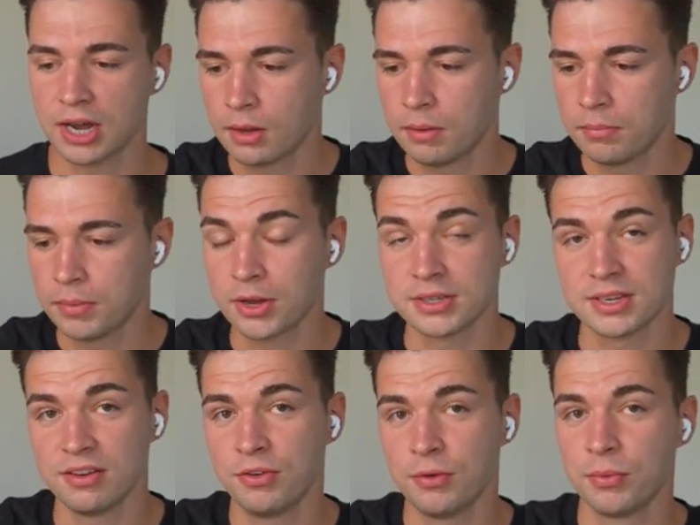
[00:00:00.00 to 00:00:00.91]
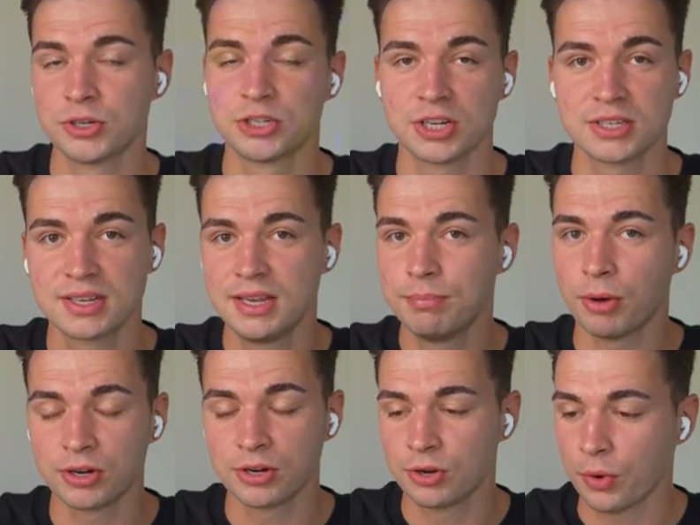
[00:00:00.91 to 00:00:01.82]
because if you would just keep on
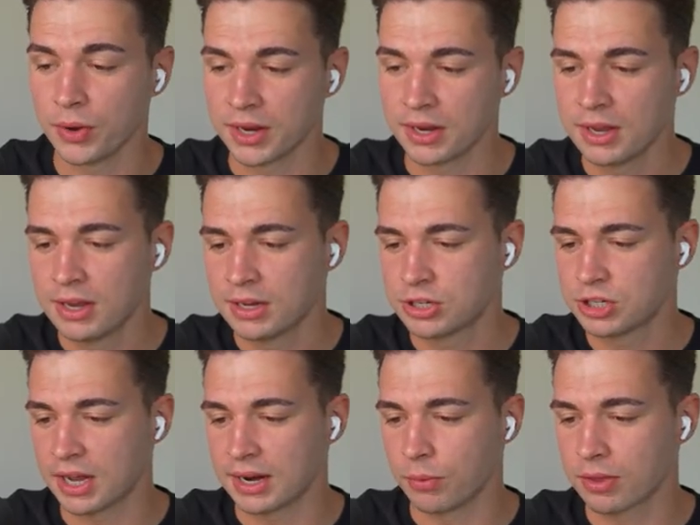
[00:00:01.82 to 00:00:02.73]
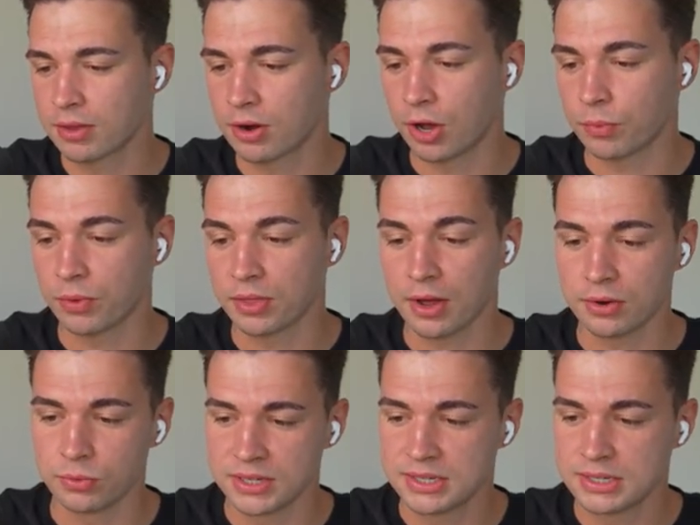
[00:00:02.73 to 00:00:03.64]
going chatting with Claude without
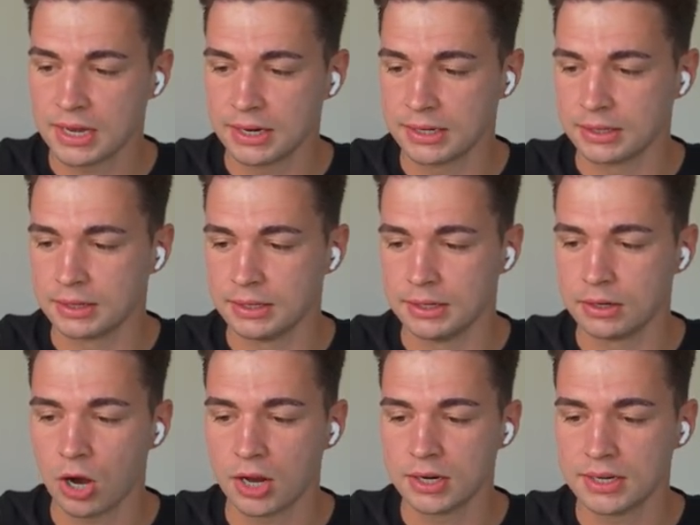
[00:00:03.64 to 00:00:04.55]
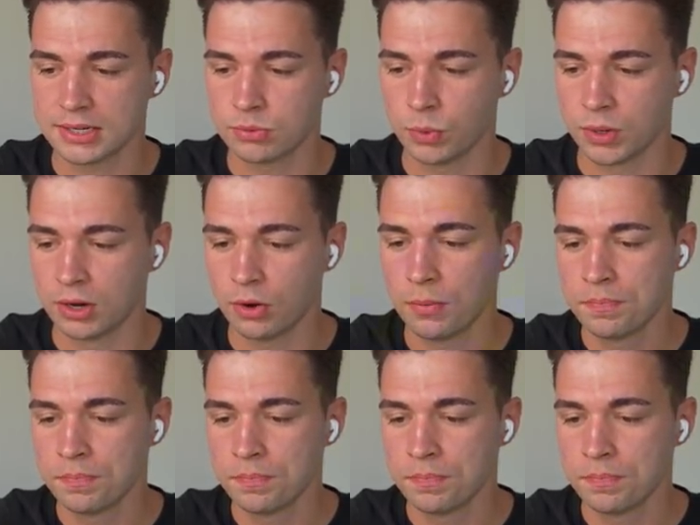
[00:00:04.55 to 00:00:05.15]
resetting the context window,